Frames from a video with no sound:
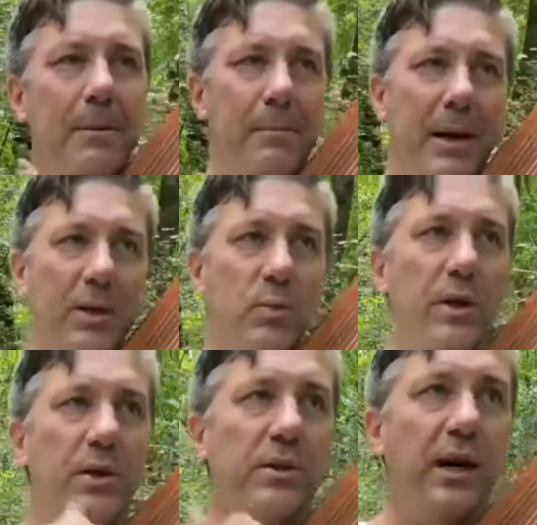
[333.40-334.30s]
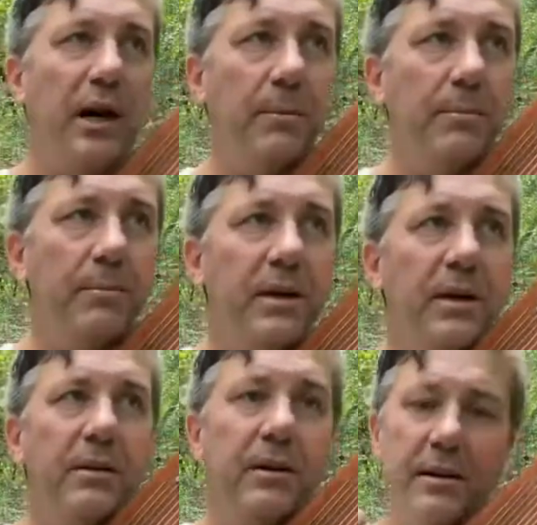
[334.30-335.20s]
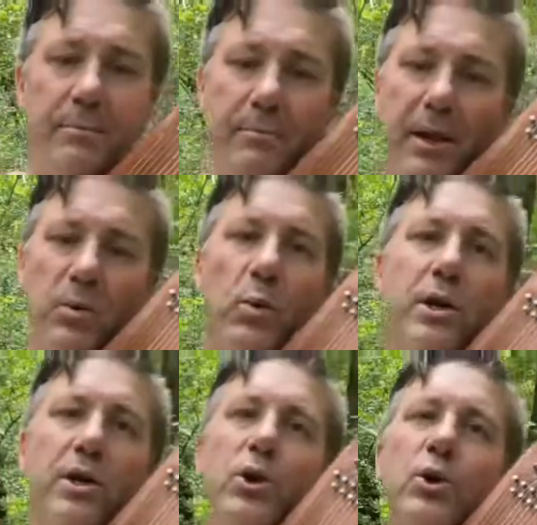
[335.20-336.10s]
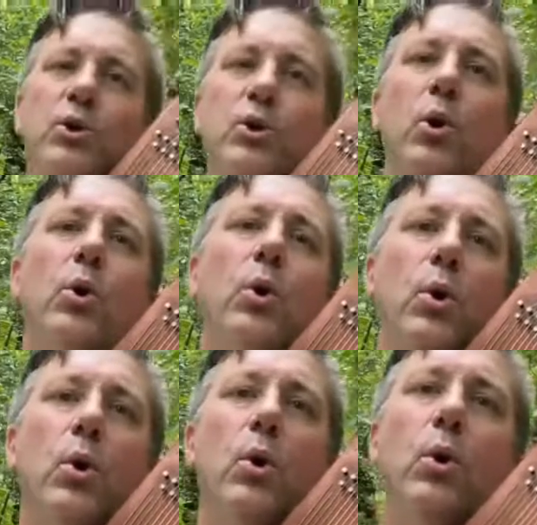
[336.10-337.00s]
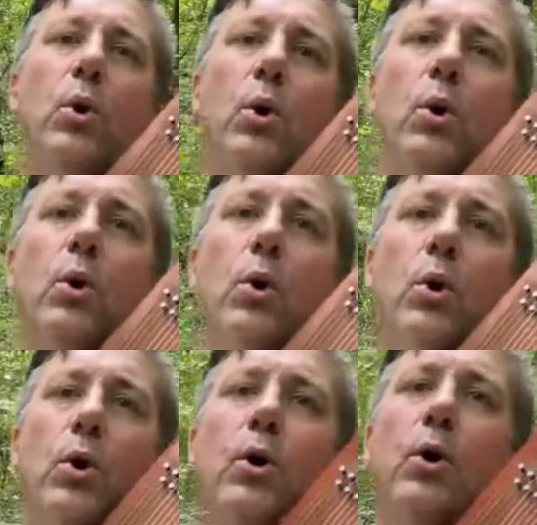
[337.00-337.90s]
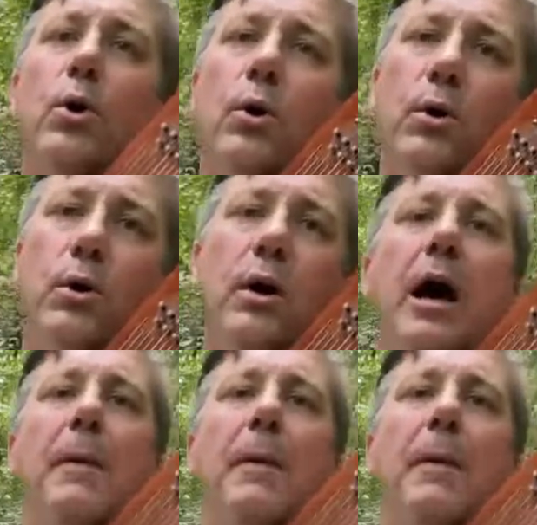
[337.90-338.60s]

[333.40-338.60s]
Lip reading: Men will come and men will go,